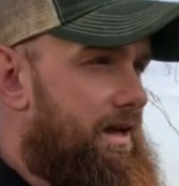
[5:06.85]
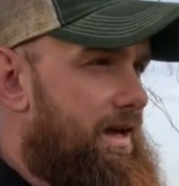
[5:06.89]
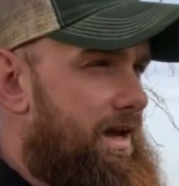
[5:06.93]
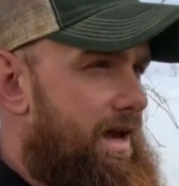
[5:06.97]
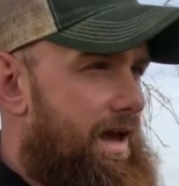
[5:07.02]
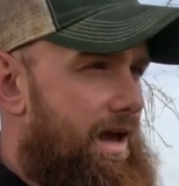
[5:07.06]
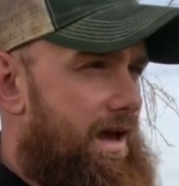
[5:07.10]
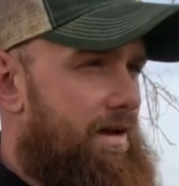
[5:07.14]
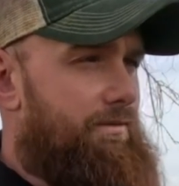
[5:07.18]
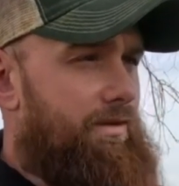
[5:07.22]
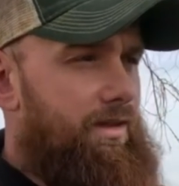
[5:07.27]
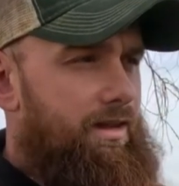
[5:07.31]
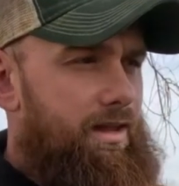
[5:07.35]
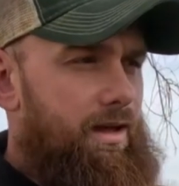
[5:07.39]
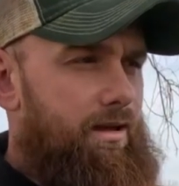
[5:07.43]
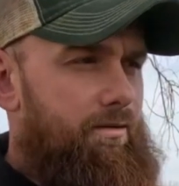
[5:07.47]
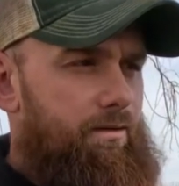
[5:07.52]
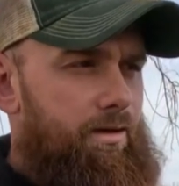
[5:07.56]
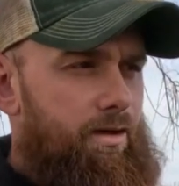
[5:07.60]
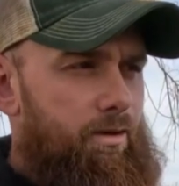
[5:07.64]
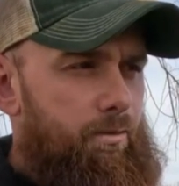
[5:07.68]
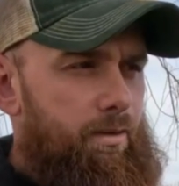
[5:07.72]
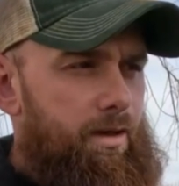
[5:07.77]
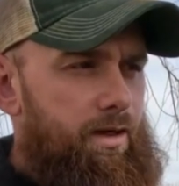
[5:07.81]
Having that
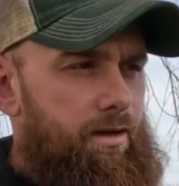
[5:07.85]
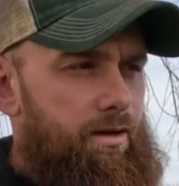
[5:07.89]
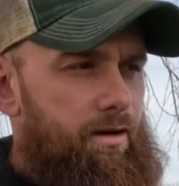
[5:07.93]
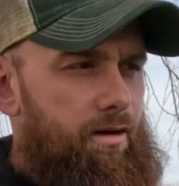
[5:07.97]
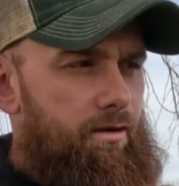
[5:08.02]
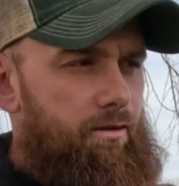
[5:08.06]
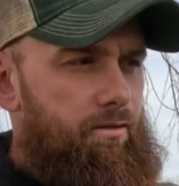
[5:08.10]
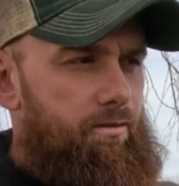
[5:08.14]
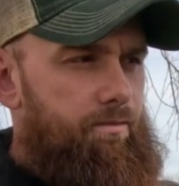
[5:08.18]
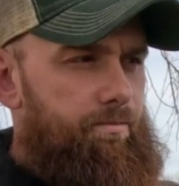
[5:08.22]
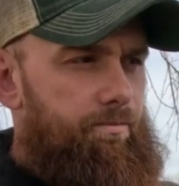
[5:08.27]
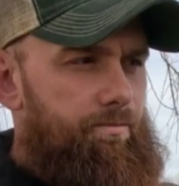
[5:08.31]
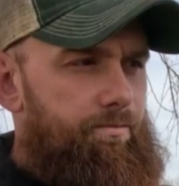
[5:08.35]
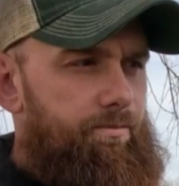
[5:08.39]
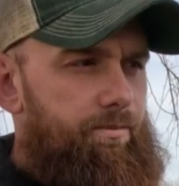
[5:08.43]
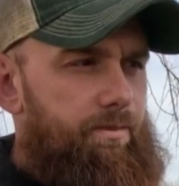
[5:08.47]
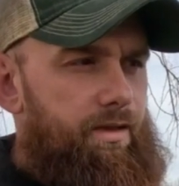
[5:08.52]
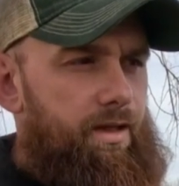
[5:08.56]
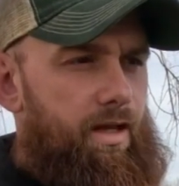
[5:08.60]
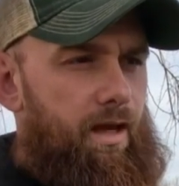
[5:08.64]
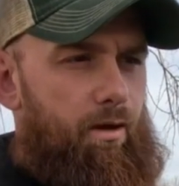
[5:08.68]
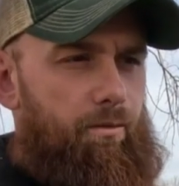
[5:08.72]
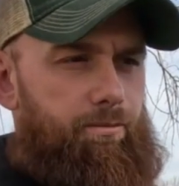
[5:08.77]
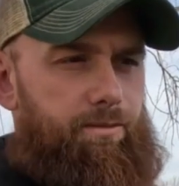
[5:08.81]
rear window
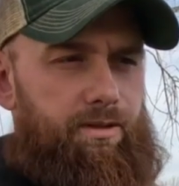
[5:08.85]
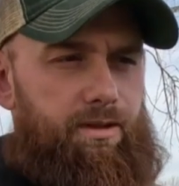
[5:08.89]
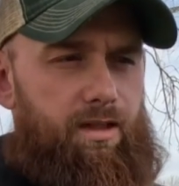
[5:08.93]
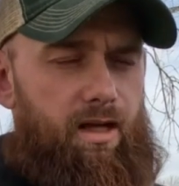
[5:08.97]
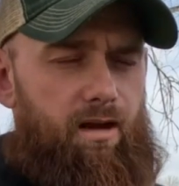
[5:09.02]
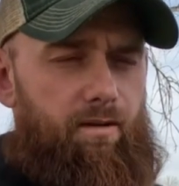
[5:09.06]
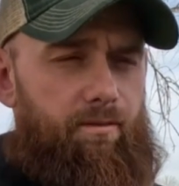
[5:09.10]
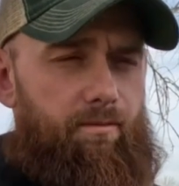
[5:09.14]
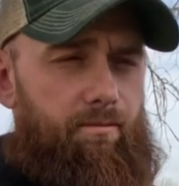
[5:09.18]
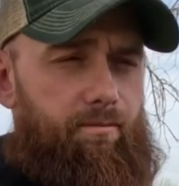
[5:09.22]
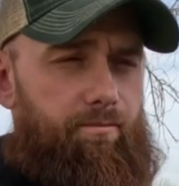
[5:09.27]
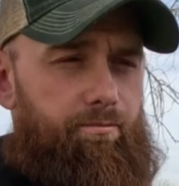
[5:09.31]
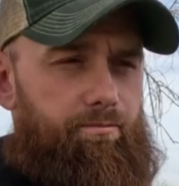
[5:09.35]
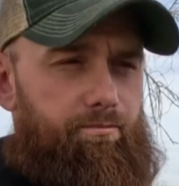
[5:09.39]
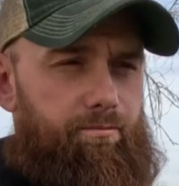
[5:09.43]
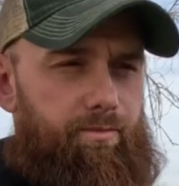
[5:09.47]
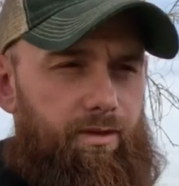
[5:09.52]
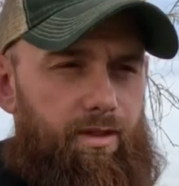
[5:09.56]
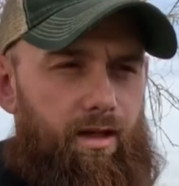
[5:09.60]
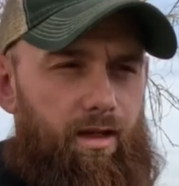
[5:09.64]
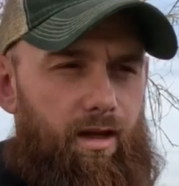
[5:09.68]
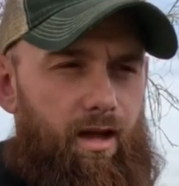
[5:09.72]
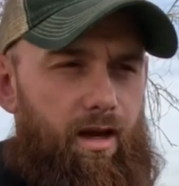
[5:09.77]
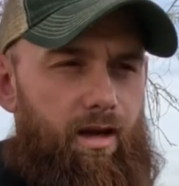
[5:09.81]
helps stop
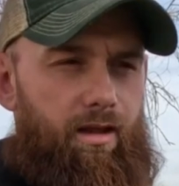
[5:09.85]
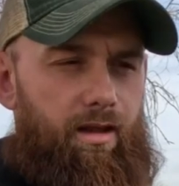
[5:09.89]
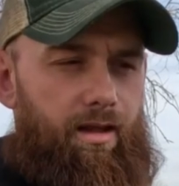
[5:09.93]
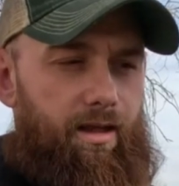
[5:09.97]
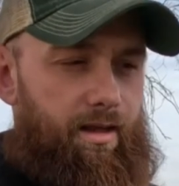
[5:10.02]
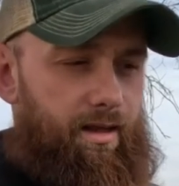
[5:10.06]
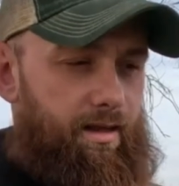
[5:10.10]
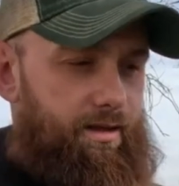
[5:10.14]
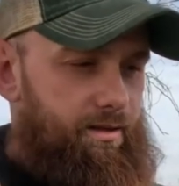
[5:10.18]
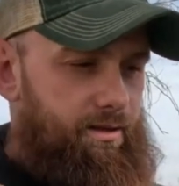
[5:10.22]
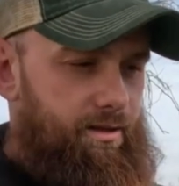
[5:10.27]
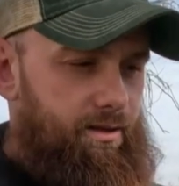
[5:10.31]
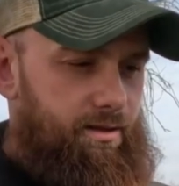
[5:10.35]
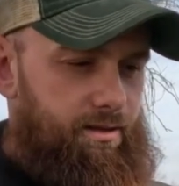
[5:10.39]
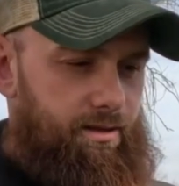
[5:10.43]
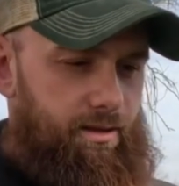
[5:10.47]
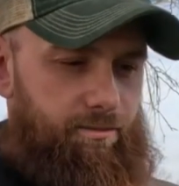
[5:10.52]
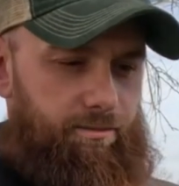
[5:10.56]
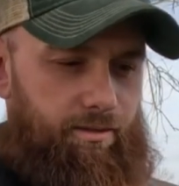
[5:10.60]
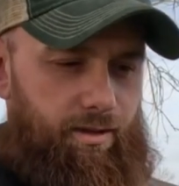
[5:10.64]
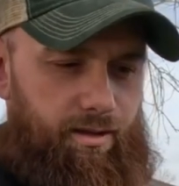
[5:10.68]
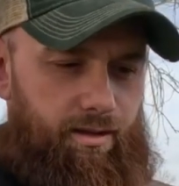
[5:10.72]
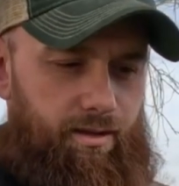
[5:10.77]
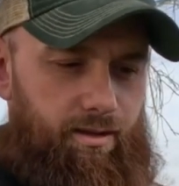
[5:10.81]
a lot of it. Just
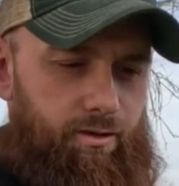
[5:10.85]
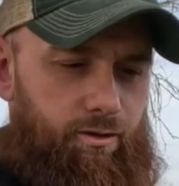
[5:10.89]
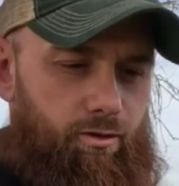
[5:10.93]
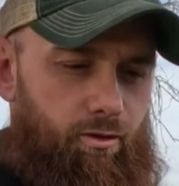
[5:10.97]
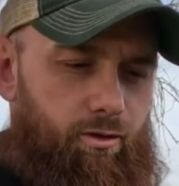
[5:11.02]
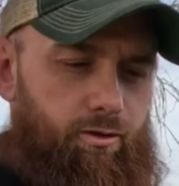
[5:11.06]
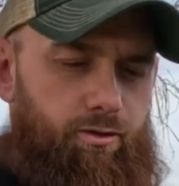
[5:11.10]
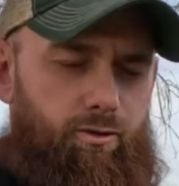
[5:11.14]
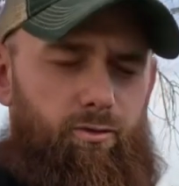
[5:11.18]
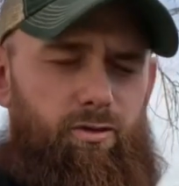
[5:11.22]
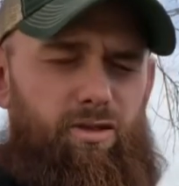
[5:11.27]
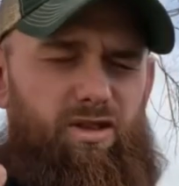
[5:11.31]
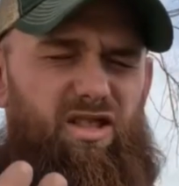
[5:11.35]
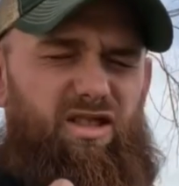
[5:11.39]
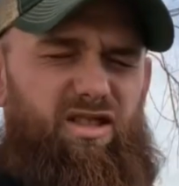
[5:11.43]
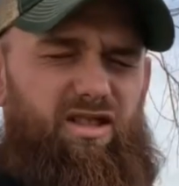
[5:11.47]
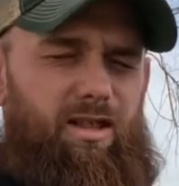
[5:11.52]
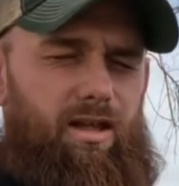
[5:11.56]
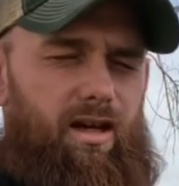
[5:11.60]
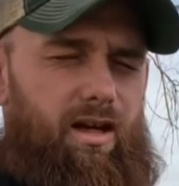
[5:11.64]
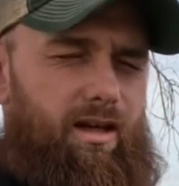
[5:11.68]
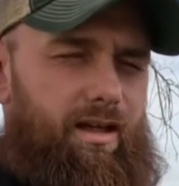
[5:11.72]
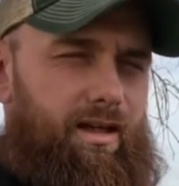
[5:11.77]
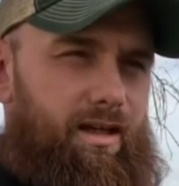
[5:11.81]
seems like the exhaust noise doesn't
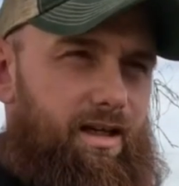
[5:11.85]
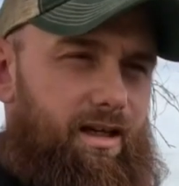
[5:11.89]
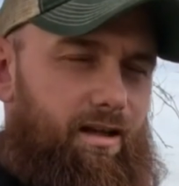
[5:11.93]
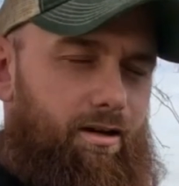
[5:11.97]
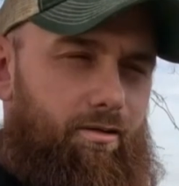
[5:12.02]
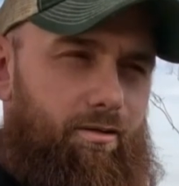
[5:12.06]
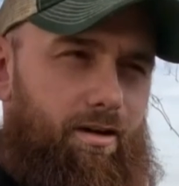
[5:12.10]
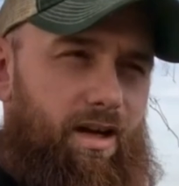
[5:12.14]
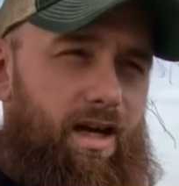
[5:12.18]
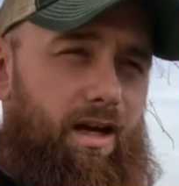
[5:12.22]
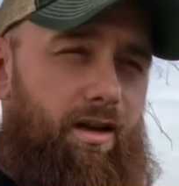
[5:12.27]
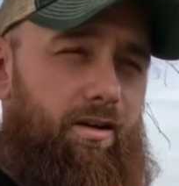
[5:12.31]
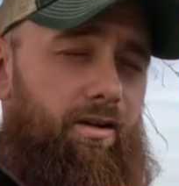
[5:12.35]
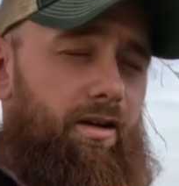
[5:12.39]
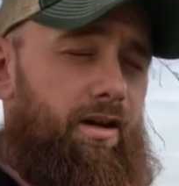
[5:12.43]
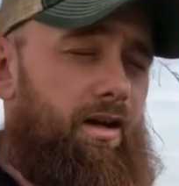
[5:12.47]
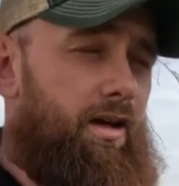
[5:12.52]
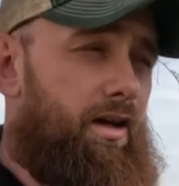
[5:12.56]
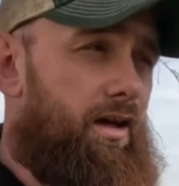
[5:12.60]
kind of kick around.